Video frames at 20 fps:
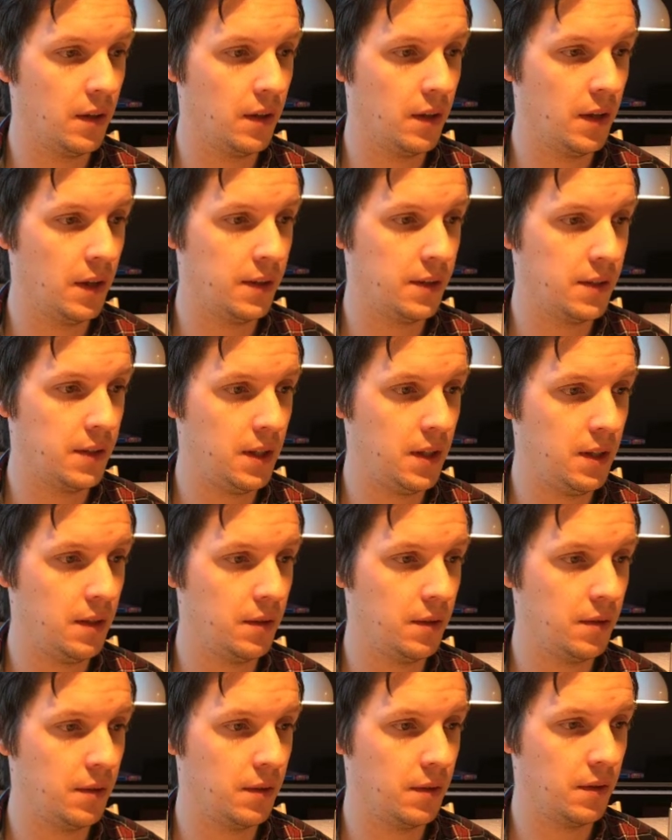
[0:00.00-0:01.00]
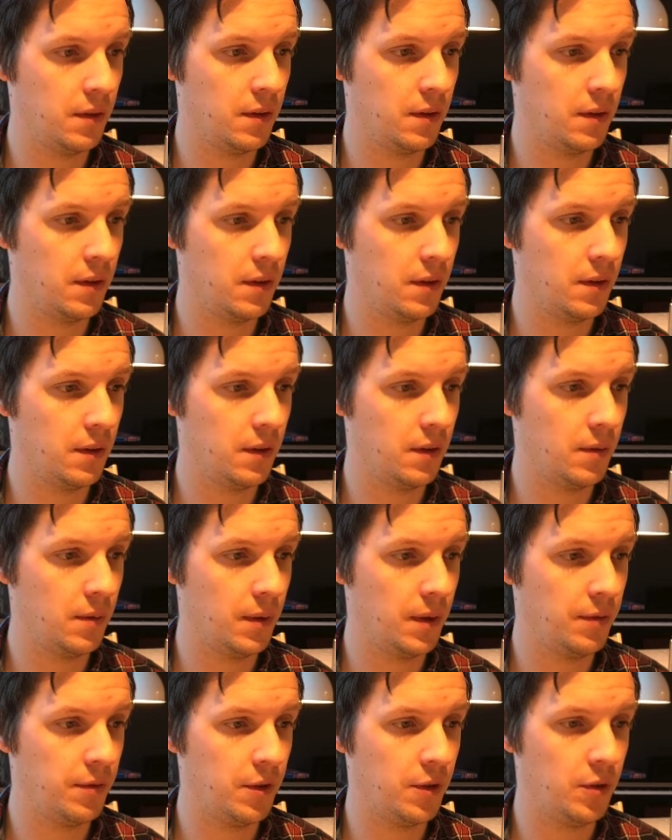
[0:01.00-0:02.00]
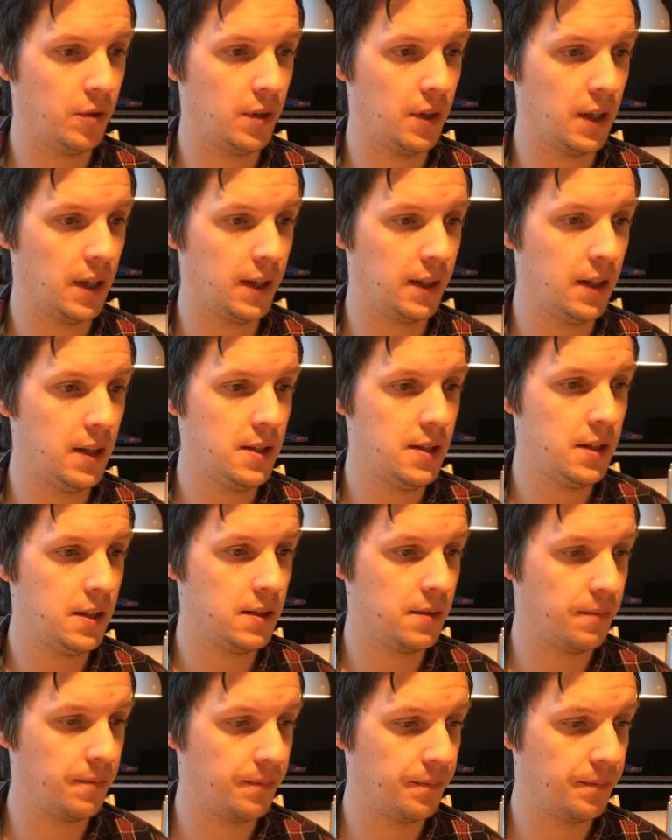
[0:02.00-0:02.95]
Let's see. We have to do it like this.